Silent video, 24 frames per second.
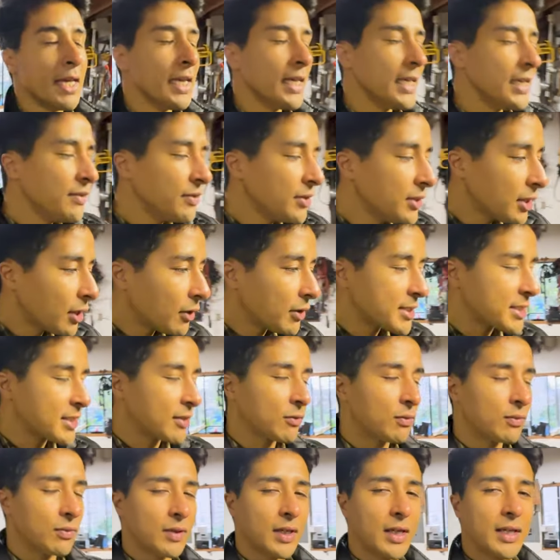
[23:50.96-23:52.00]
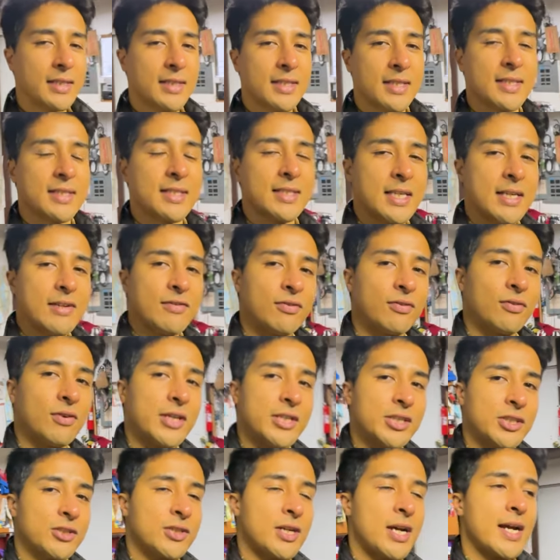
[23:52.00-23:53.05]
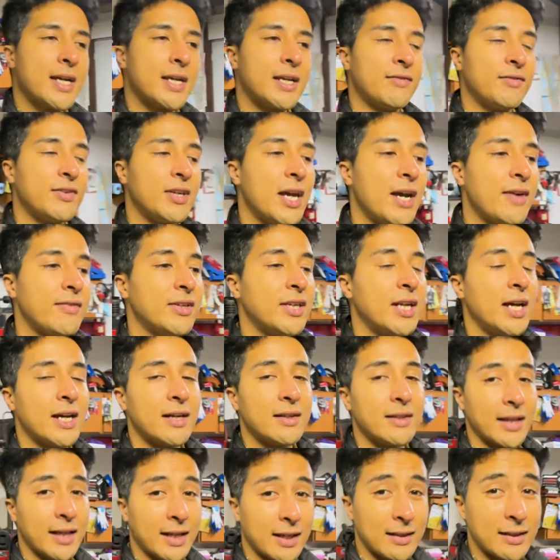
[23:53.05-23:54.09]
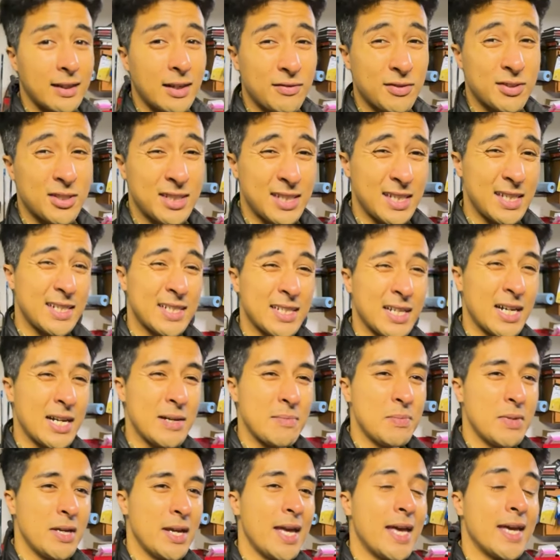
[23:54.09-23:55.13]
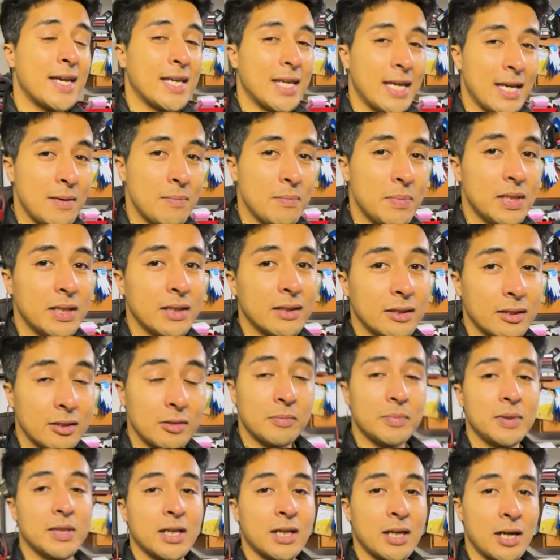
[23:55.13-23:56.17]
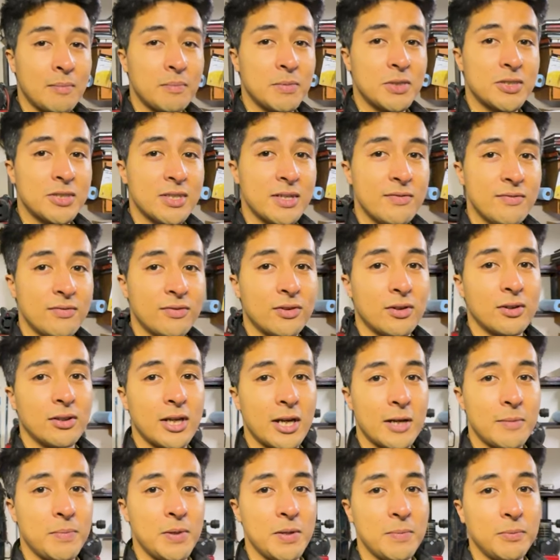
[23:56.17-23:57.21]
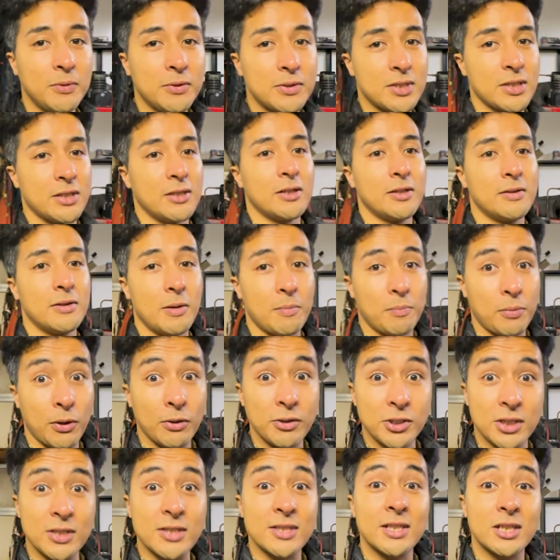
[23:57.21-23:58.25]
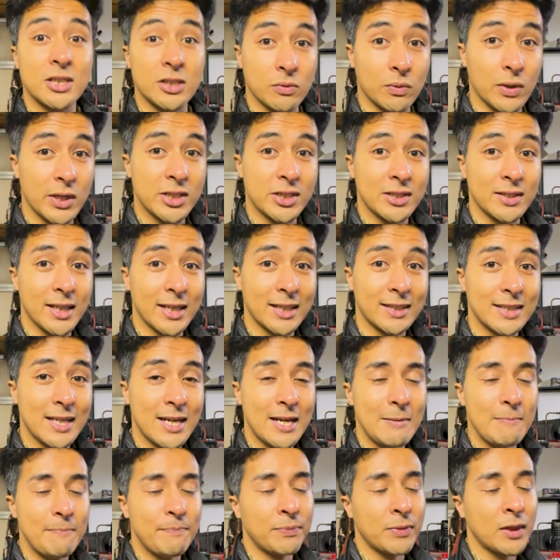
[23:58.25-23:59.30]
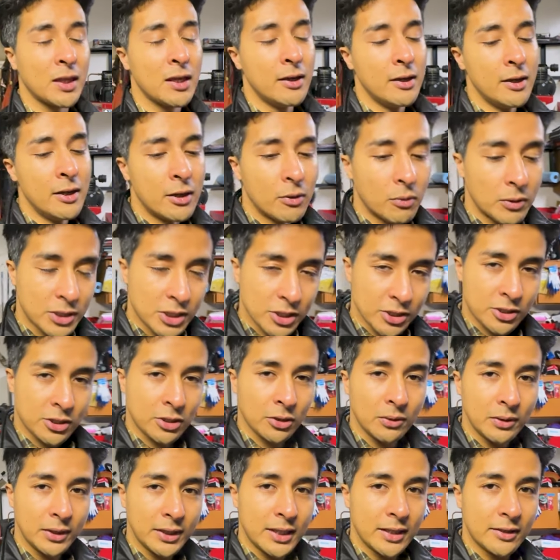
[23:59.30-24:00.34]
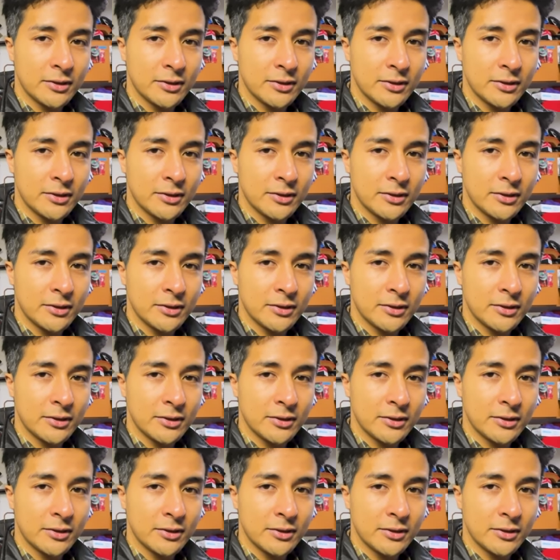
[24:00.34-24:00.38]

Even though it's a it's a safe racetrack, if you haven't had like enough seat time, it can be a little bit cumbersome for a lot of people to approach a situation like that, which is totally